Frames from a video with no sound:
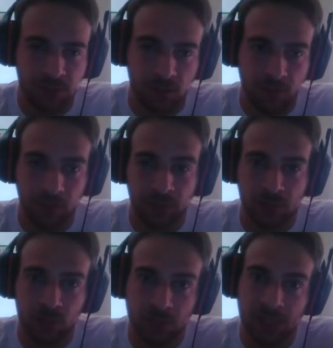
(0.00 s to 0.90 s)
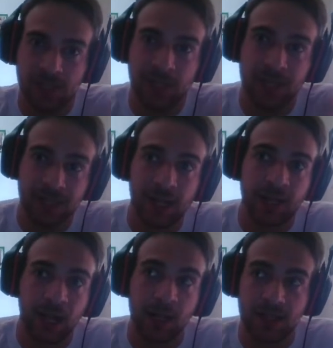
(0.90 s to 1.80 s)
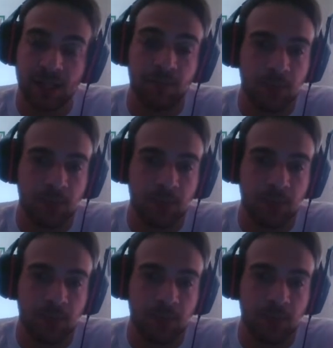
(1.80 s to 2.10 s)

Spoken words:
and Ponders, which means the exile cards can